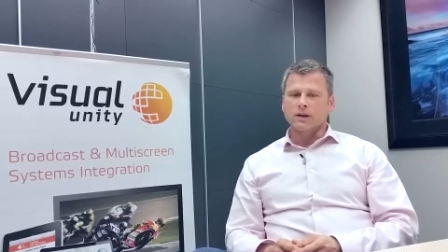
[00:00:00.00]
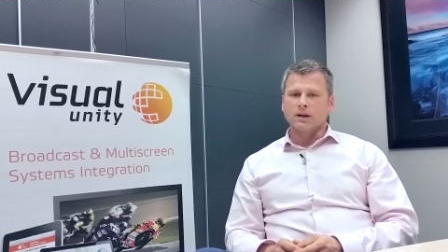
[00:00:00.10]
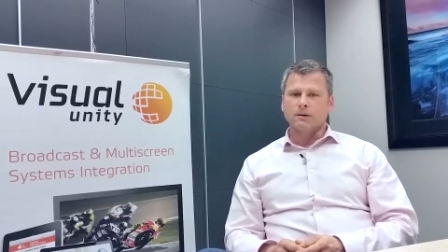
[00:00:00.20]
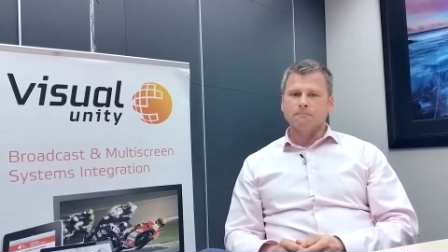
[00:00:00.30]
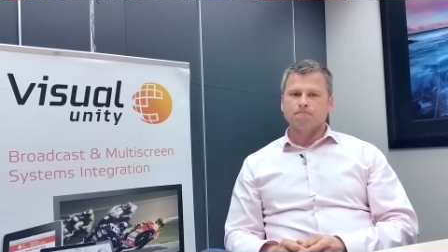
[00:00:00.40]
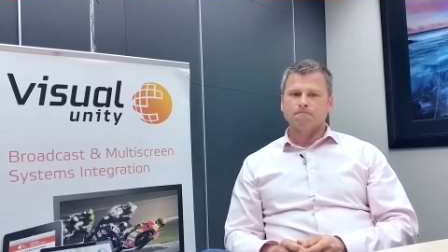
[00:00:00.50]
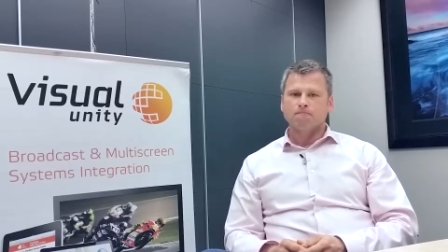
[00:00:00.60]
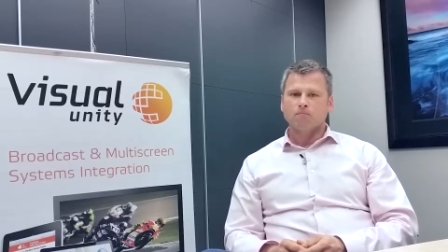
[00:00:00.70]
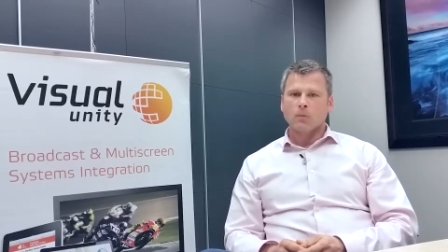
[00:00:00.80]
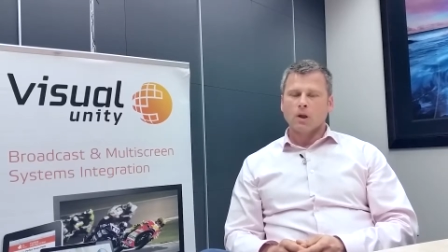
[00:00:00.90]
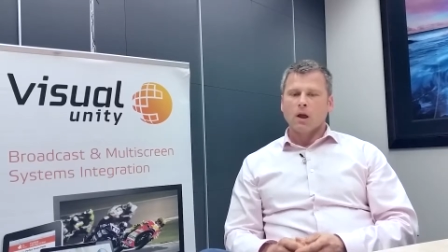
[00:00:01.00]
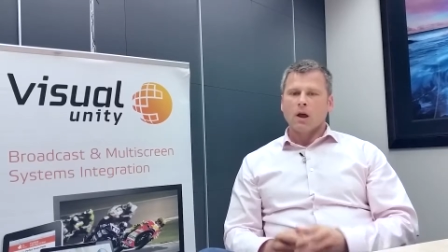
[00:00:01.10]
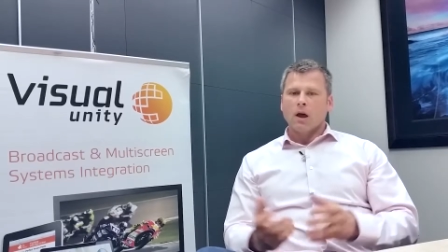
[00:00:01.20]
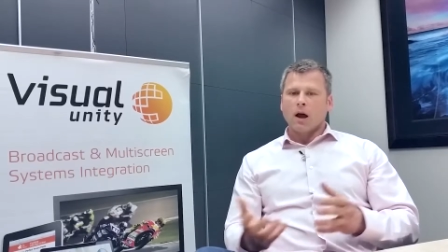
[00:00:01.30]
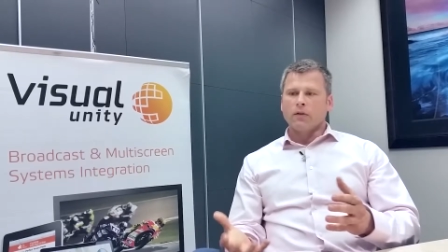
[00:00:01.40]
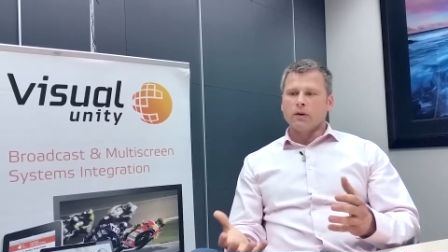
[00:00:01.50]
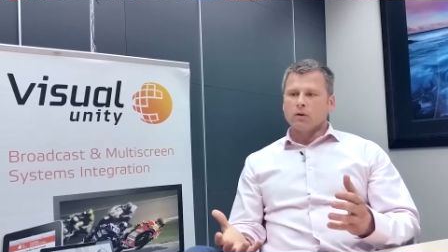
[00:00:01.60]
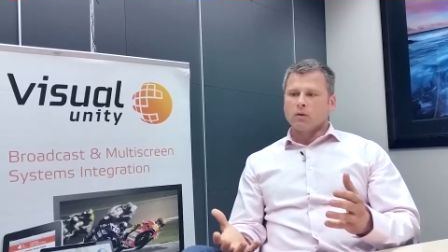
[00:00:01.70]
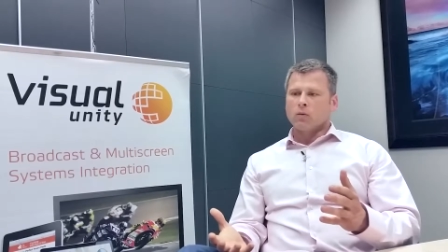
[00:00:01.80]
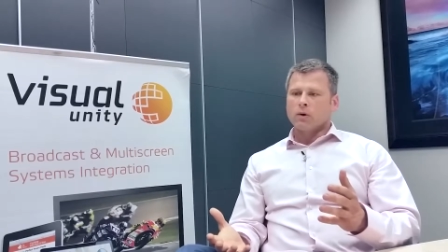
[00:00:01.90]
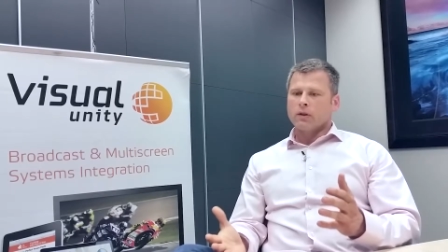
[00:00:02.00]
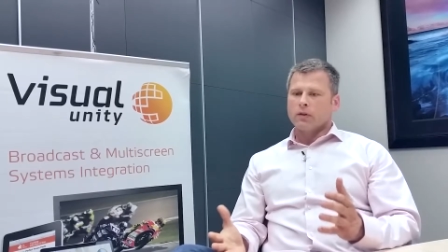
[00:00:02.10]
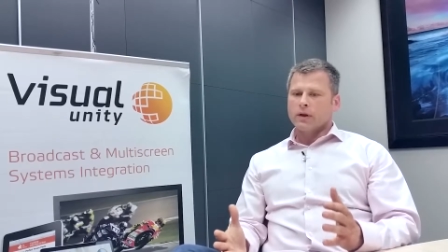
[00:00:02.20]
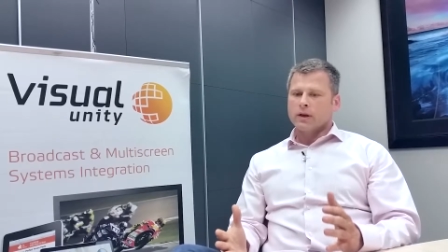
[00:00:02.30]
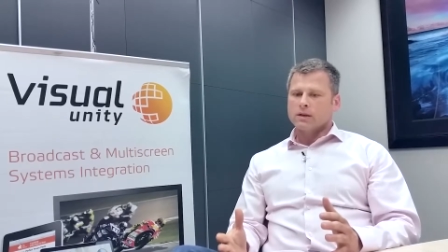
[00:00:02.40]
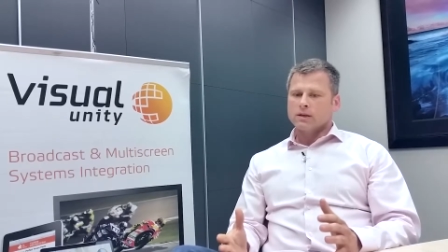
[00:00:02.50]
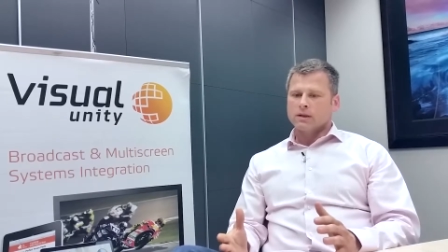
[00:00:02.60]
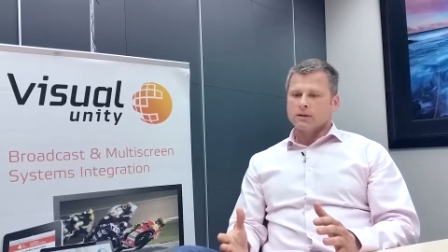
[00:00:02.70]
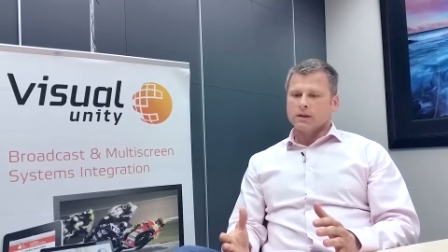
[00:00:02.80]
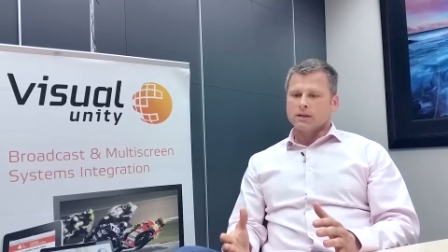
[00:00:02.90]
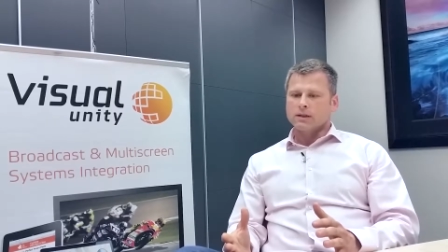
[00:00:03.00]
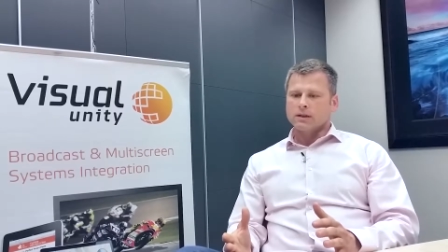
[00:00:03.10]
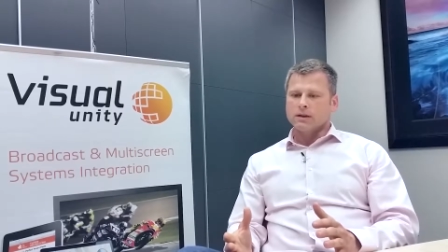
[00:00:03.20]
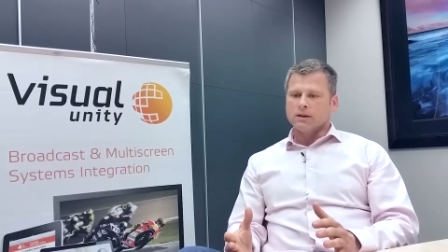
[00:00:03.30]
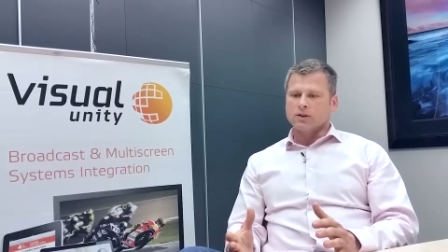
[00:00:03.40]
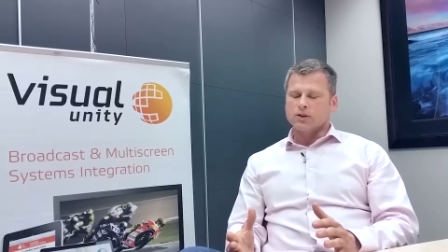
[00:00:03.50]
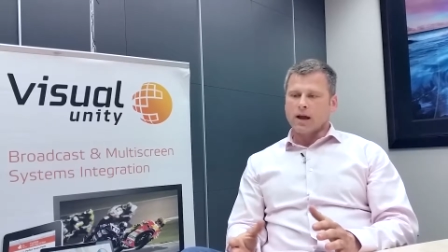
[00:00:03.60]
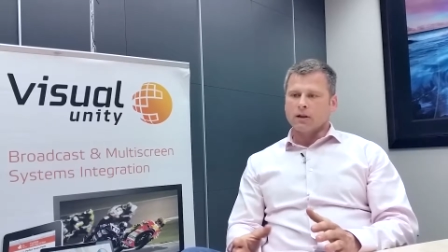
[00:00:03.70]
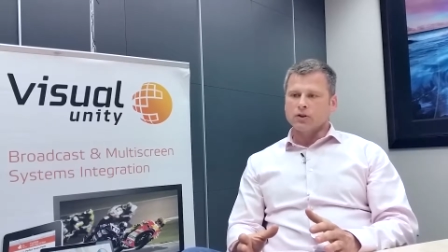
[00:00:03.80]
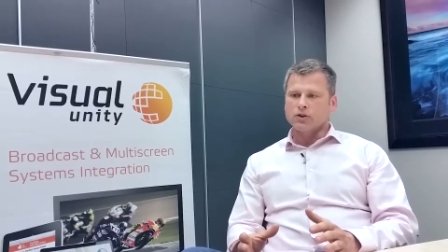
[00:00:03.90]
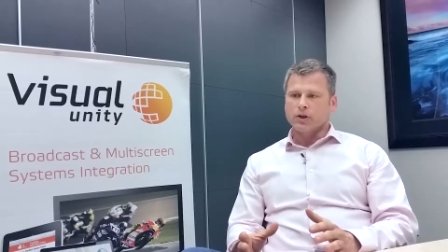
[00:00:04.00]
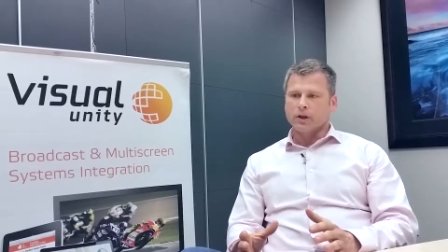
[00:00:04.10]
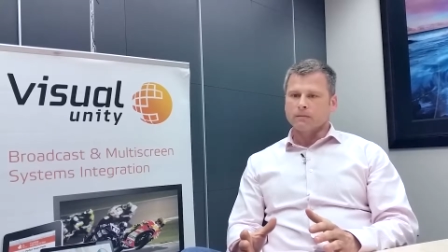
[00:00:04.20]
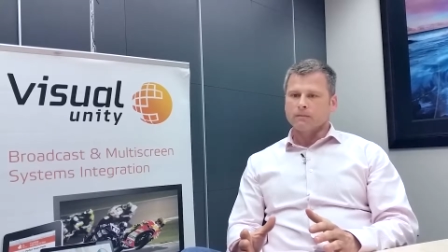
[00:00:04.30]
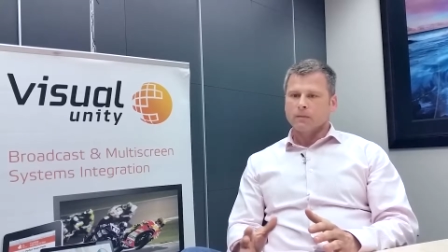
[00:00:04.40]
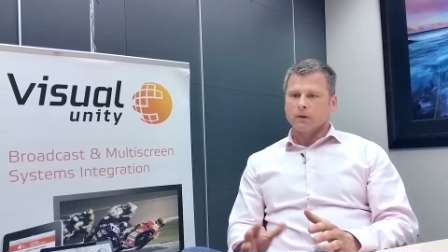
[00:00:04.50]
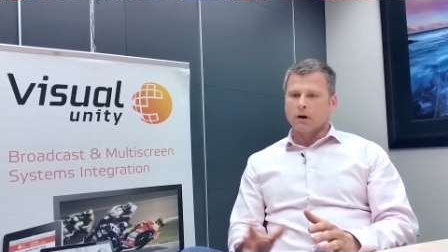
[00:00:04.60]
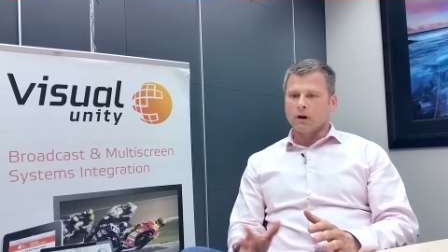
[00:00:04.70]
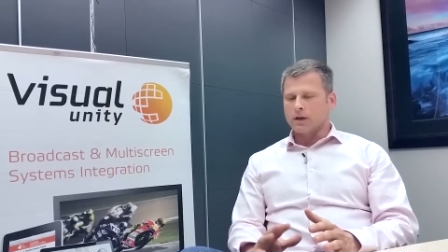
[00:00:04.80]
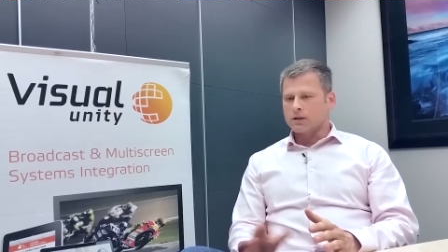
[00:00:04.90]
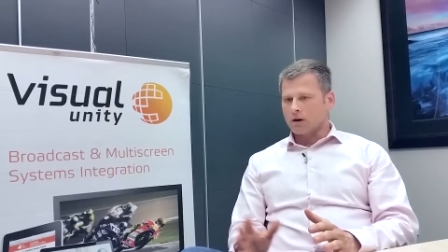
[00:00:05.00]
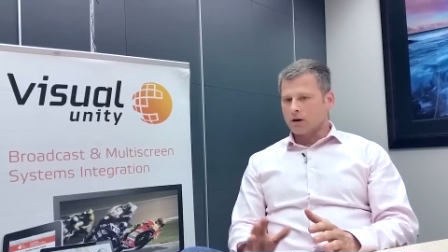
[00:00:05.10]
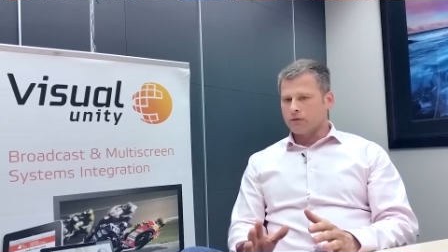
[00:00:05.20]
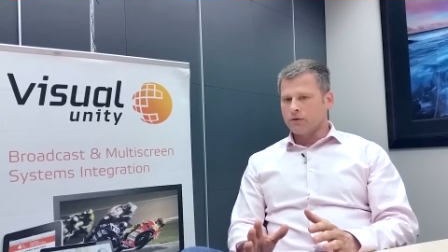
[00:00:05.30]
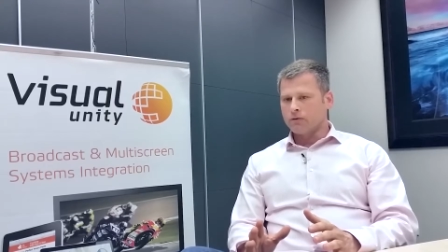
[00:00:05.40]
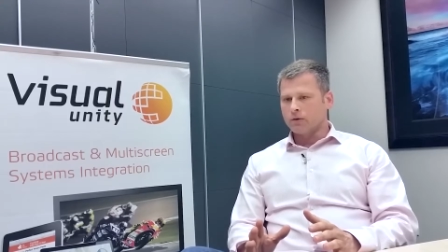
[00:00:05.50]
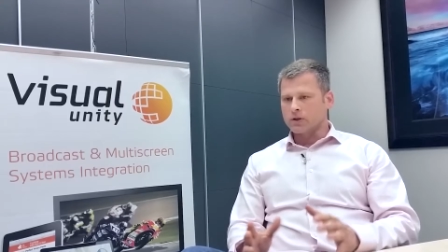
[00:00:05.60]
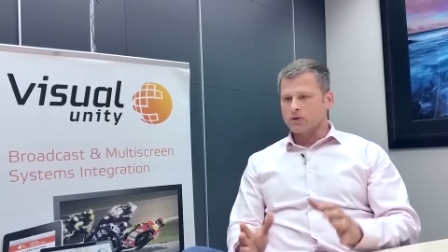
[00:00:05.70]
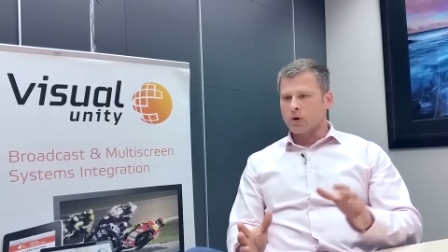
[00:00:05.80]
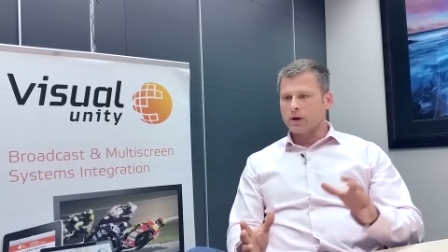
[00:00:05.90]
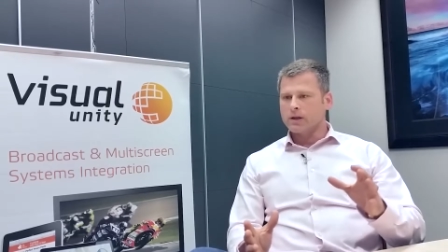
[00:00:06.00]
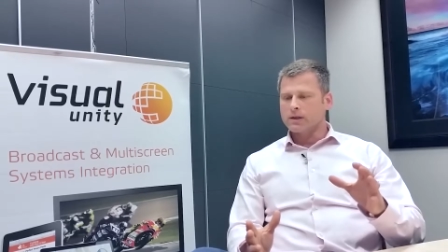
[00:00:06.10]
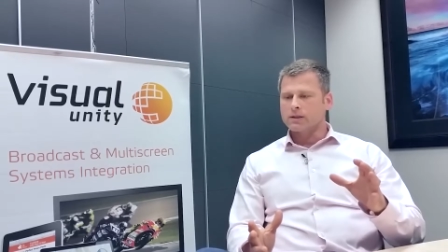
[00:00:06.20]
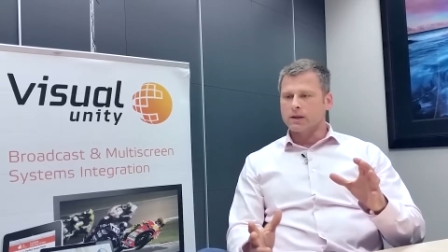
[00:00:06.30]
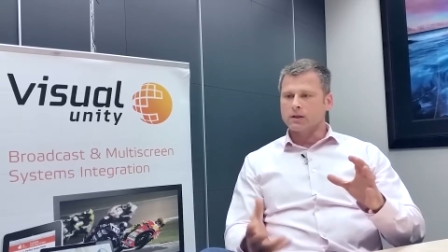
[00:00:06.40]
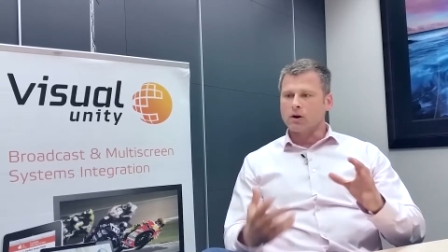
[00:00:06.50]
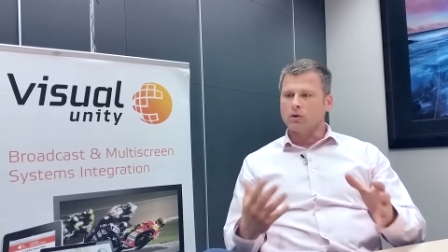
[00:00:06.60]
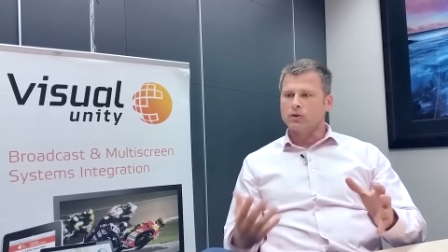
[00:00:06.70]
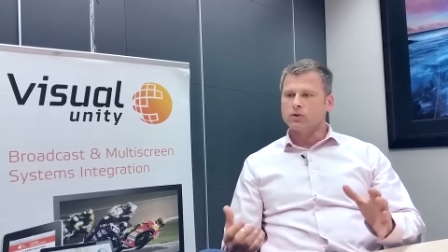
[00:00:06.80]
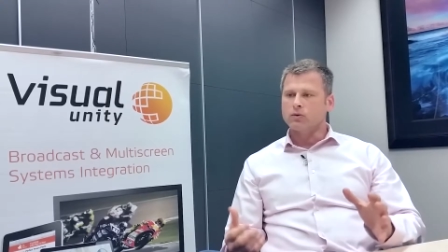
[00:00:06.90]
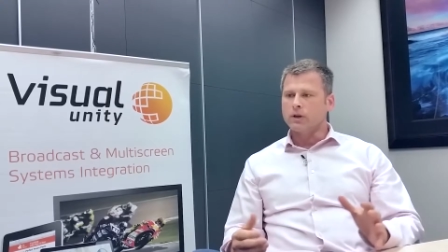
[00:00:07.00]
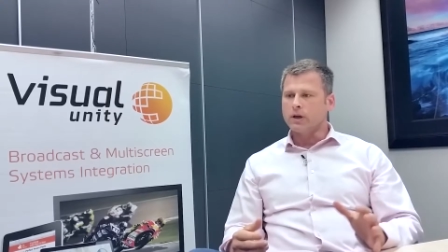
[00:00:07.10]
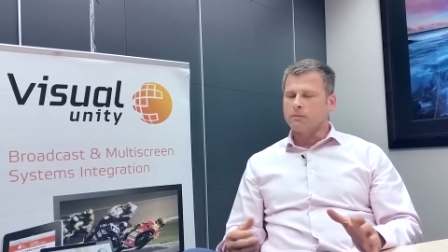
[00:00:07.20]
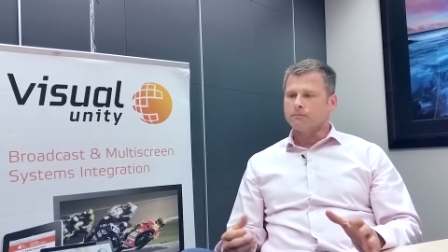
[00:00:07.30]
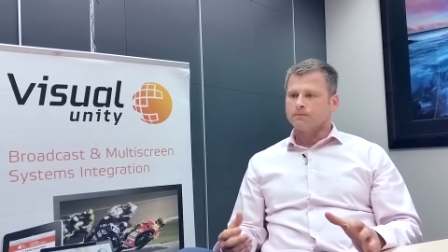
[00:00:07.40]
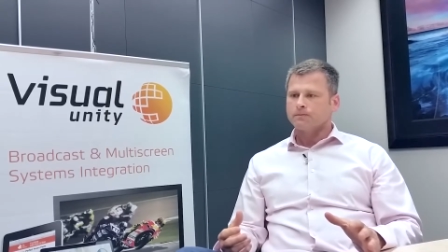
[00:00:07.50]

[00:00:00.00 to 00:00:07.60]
I think one of the things that is challenging is on a few fronts. One is that culturally